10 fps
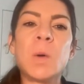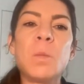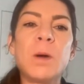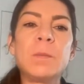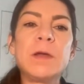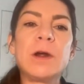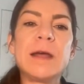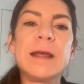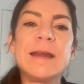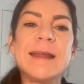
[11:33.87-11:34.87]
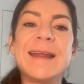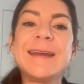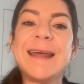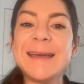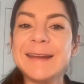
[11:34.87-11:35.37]
When we are in a net
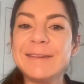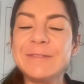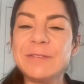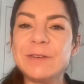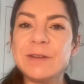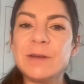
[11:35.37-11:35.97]
negative